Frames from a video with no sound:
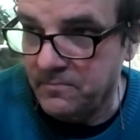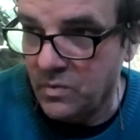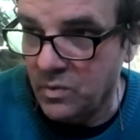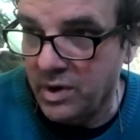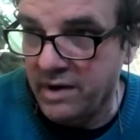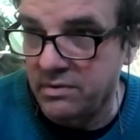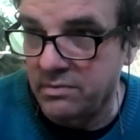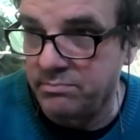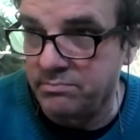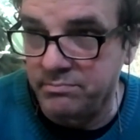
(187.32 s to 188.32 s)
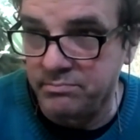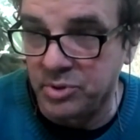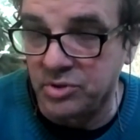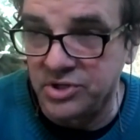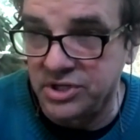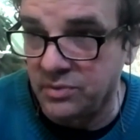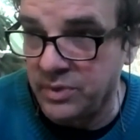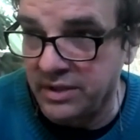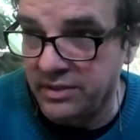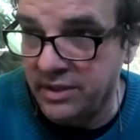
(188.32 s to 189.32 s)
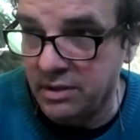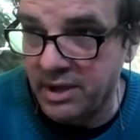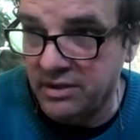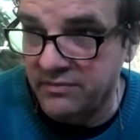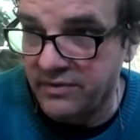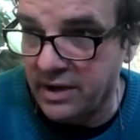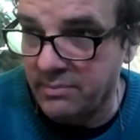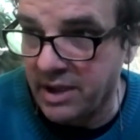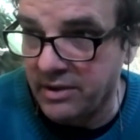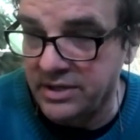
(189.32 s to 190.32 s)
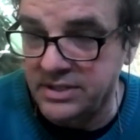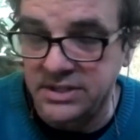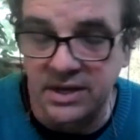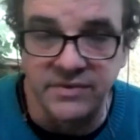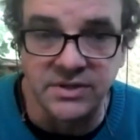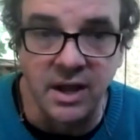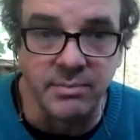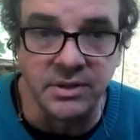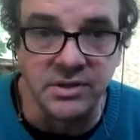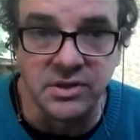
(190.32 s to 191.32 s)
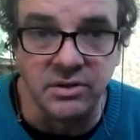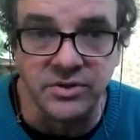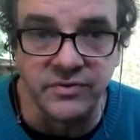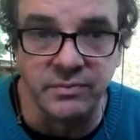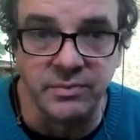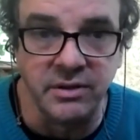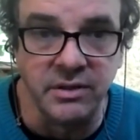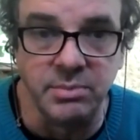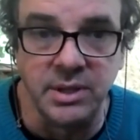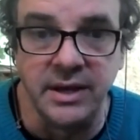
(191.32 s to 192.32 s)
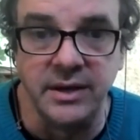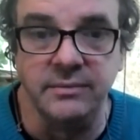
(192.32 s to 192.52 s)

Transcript: whatever bullshit we can think about to fight about instead of stopping this culture from killing the planet.